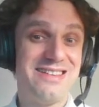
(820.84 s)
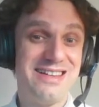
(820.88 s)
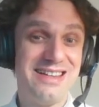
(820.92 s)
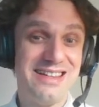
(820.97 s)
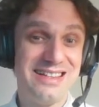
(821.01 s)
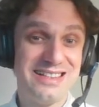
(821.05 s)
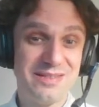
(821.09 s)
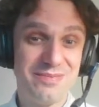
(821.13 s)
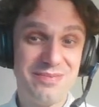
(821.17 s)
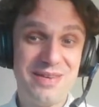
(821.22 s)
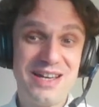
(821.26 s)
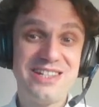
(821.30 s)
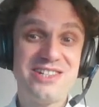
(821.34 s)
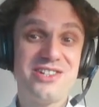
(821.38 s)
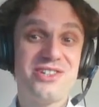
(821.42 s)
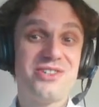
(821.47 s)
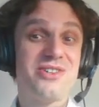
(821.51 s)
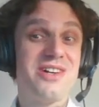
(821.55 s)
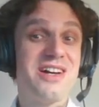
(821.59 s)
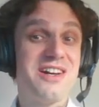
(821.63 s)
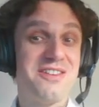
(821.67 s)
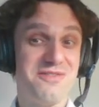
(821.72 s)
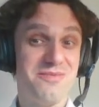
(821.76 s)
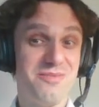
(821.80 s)
it's better to
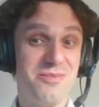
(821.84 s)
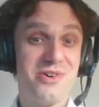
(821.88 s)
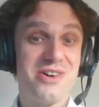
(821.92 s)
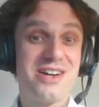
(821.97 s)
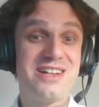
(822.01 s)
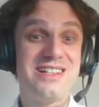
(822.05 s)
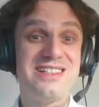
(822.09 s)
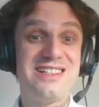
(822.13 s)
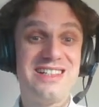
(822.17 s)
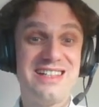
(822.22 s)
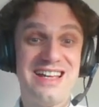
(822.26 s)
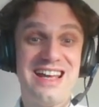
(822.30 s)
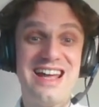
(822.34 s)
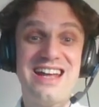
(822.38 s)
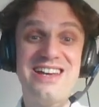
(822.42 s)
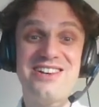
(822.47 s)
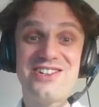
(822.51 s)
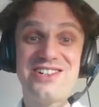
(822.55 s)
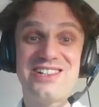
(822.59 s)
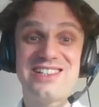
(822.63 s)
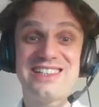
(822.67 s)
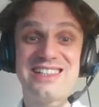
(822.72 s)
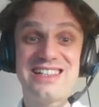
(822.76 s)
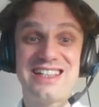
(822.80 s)
have more
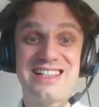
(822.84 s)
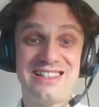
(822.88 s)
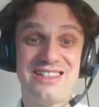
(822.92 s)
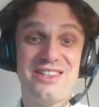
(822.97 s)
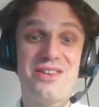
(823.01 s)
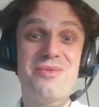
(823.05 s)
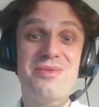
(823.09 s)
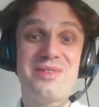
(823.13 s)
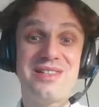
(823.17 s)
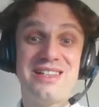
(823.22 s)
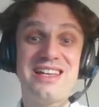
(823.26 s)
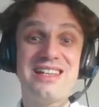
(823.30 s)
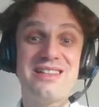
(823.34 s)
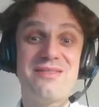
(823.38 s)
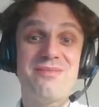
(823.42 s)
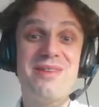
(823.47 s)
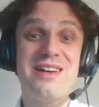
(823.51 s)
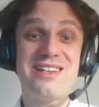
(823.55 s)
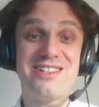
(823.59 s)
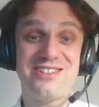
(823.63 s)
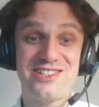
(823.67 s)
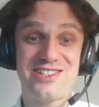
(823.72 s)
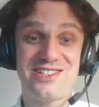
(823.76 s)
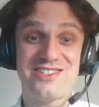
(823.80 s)
indicators, and you will get
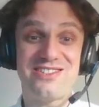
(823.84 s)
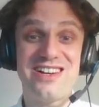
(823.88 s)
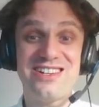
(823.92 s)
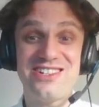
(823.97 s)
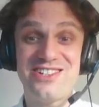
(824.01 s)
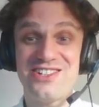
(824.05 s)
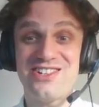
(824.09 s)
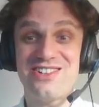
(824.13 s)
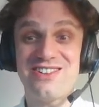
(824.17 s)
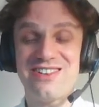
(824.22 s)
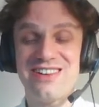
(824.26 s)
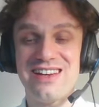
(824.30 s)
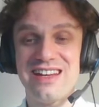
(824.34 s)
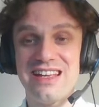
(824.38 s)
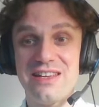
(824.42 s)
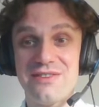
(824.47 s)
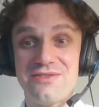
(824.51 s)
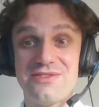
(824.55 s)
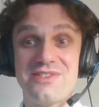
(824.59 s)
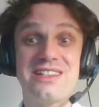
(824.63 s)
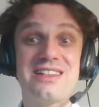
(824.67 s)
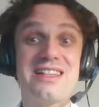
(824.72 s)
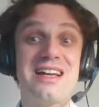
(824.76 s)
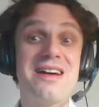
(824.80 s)
better structure
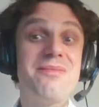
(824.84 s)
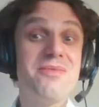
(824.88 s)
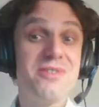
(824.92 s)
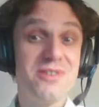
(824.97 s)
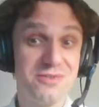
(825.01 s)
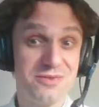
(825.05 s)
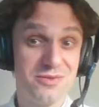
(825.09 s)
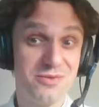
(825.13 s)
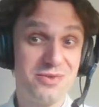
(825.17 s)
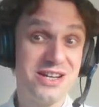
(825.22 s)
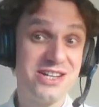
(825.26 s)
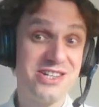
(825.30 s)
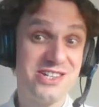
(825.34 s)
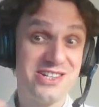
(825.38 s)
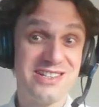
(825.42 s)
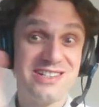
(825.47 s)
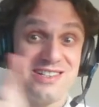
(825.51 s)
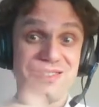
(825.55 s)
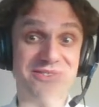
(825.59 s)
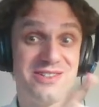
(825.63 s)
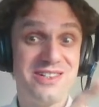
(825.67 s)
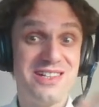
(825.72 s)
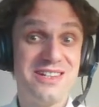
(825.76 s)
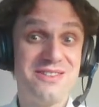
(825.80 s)
if the number of
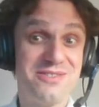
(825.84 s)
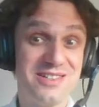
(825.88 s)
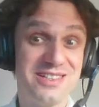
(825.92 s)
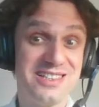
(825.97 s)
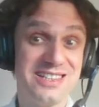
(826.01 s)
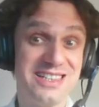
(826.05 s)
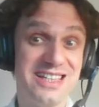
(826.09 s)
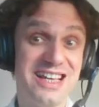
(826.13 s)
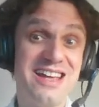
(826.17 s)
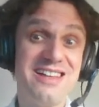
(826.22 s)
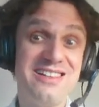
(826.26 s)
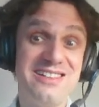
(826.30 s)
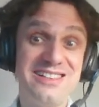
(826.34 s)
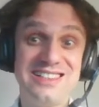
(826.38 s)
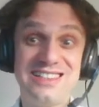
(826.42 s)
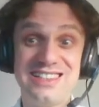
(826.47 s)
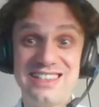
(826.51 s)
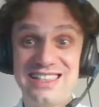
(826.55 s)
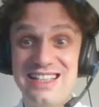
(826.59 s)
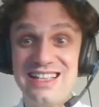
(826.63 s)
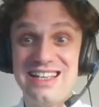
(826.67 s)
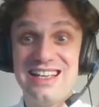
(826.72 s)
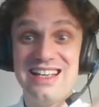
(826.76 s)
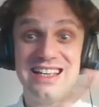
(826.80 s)
questions for different
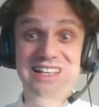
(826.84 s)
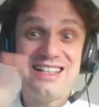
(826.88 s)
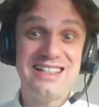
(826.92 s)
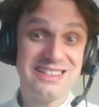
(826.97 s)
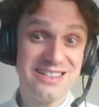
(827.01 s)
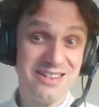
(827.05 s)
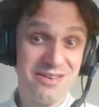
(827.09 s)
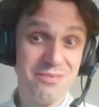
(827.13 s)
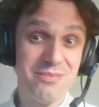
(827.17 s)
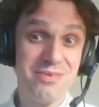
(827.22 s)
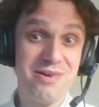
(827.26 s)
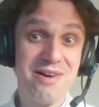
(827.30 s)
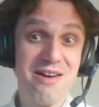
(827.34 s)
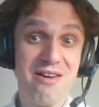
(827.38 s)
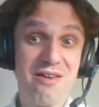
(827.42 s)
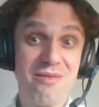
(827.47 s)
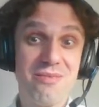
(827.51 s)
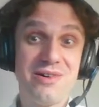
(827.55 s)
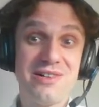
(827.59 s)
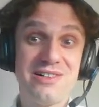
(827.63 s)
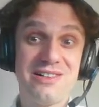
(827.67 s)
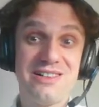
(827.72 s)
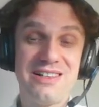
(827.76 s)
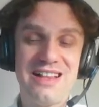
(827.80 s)
scales is
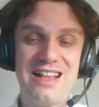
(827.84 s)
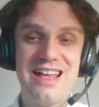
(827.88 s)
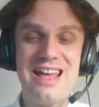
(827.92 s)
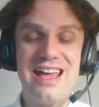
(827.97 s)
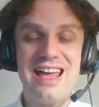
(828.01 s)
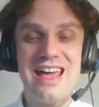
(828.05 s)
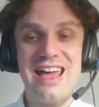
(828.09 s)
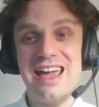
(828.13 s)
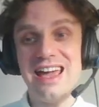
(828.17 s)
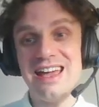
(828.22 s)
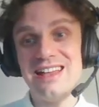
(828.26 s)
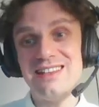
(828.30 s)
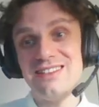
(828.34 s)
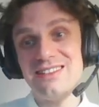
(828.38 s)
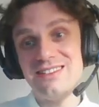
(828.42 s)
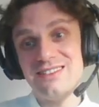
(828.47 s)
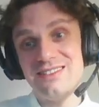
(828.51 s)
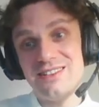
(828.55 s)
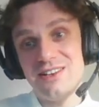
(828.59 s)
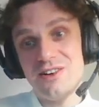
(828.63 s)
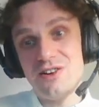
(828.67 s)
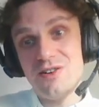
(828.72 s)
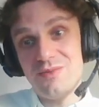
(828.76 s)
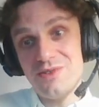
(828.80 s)
comparable, and
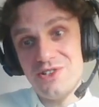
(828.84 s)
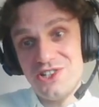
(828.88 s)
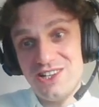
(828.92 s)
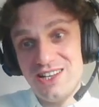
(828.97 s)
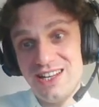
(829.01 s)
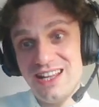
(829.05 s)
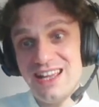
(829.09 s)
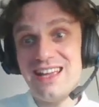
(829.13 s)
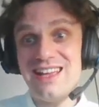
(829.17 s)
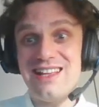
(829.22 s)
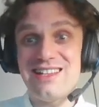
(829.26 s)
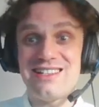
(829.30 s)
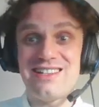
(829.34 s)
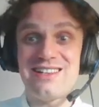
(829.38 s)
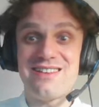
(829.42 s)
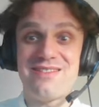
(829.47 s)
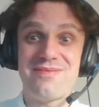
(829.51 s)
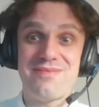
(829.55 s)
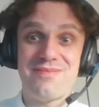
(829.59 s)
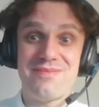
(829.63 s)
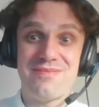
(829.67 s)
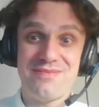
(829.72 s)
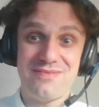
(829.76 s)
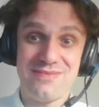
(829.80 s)
the homogeneity,
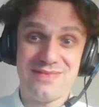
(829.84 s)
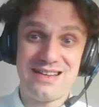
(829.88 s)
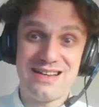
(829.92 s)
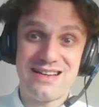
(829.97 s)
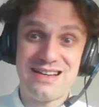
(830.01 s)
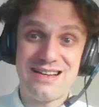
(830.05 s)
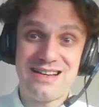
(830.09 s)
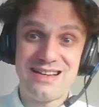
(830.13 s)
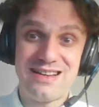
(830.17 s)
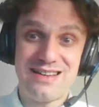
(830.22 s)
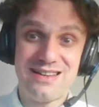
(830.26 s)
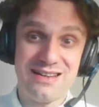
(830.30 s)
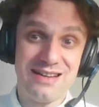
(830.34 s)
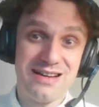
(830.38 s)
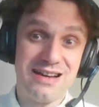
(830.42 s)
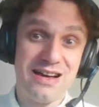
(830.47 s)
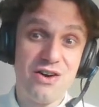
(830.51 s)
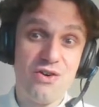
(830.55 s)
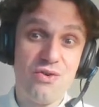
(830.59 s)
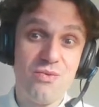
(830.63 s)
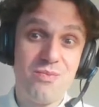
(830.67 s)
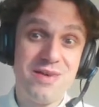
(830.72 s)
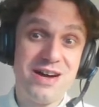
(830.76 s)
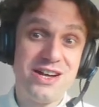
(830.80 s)

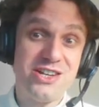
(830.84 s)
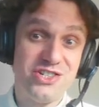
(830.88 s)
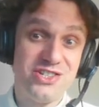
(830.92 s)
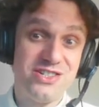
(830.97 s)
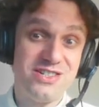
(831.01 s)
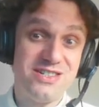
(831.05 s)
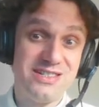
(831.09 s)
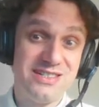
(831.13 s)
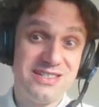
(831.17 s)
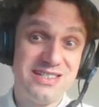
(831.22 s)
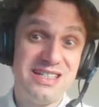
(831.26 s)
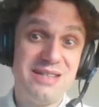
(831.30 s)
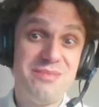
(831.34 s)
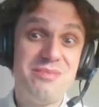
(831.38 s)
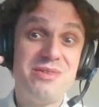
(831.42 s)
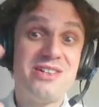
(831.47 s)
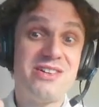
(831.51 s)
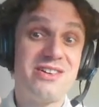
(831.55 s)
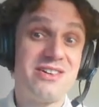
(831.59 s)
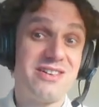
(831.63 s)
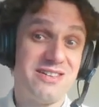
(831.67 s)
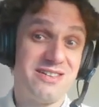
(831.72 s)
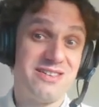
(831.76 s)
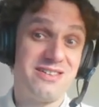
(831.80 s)
how much
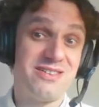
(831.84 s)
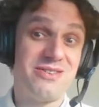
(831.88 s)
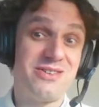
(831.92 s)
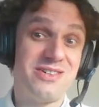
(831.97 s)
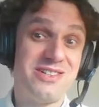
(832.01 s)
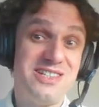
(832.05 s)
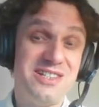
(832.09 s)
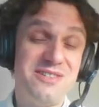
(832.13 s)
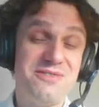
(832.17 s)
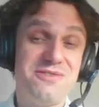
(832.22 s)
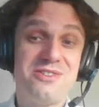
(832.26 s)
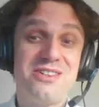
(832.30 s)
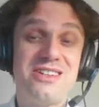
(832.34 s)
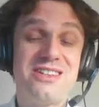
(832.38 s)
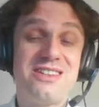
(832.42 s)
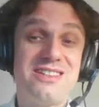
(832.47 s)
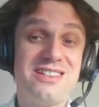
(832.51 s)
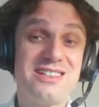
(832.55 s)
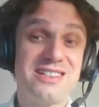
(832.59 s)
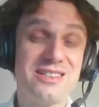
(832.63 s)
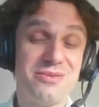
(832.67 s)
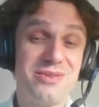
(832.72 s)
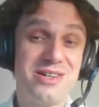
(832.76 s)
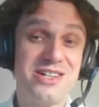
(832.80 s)
similar or different
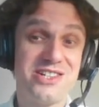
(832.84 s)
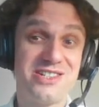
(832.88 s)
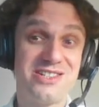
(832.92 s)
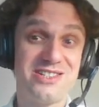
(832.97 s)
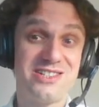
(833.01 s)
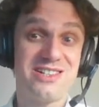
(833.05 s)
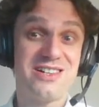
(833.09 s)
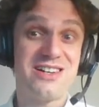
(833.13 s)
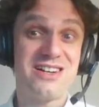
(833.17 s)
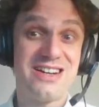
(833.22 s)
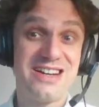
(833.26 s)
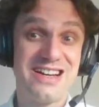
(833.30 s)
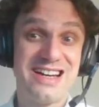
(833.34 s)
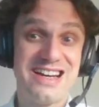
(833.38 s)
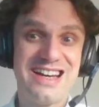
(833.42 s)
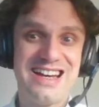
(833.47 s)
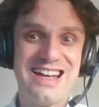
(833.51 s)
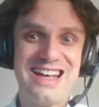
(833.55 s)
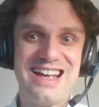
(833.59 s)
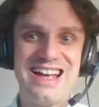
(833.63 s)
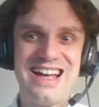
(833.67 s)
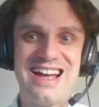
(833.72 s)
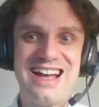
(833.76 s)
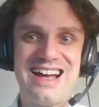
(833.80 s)
these questions are,
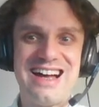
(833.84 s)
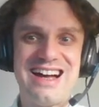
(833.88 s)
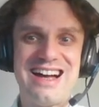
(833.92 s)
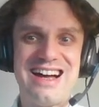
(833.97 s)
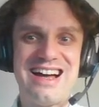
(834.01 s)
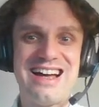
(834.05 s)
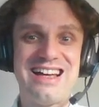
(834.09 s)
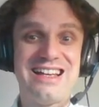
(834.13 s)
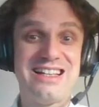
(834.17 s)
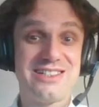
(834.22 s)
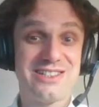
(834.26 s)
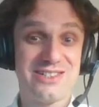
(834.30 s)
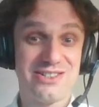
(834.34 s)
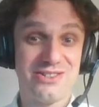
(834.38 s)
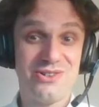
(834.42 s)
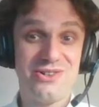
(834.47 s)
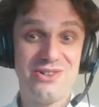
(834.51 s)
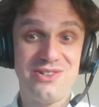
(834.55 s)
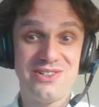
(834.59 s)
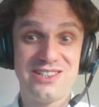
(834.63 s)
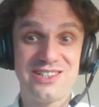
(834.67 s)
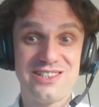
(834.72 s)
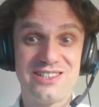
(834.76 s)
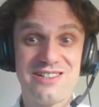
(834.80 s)
is
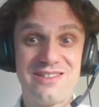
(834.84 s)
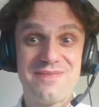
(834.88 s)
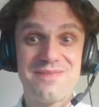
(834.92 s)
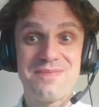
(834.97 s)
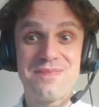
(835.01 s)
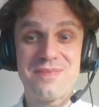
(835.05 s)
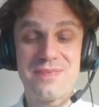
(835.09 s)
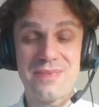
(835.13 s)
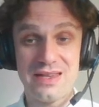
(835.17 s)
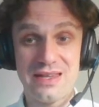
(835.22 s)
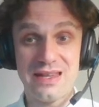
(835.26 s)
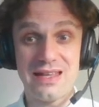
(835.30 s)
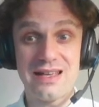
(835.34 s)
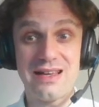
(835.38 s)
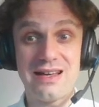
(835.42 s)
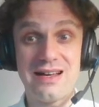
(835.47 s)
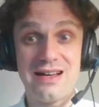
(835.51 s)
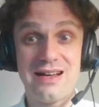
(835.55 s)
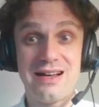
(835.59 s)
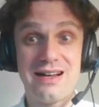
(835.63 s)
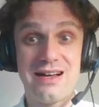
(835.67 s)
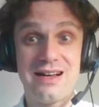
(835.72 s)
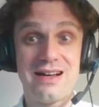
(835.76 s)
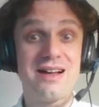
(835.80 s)
also
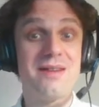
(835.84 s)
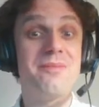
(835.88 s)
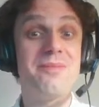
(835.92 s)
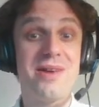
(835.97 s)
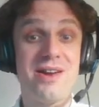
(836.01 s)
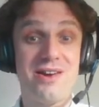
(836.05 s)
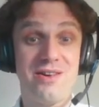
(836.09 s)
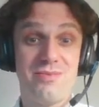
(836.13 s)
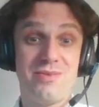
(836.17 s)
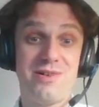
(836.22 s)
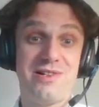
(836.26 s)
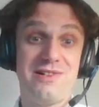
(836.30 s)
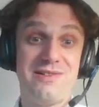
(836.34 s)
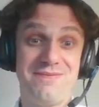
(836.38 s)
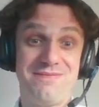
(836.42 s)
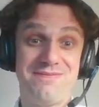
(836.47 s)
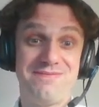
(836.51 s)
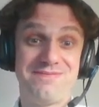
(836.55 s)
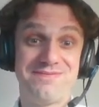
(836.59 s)
comparable.